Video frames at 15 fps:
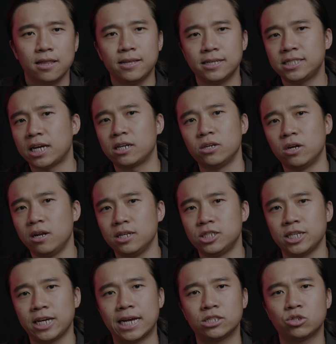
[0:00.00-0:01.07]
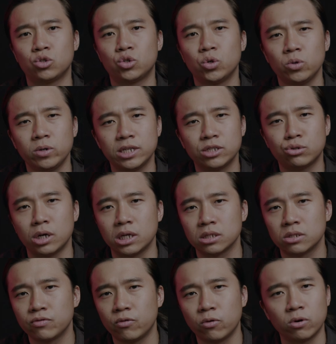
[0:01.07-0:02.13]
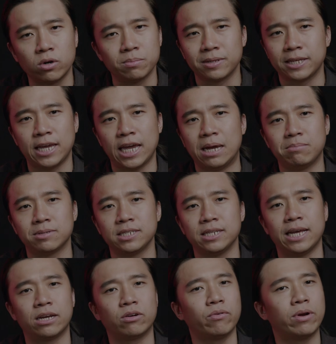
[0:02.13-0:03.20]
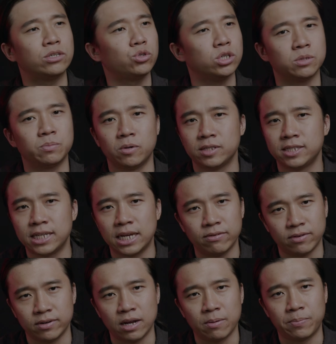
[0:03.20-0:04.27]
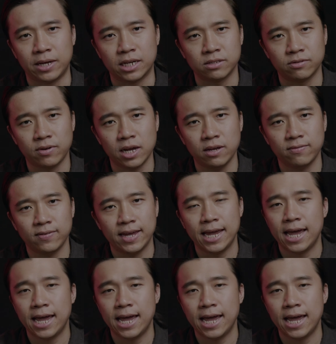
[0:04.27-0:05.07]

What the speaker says: This technology has truly transformed games like Gran Turismo 7 on PS5.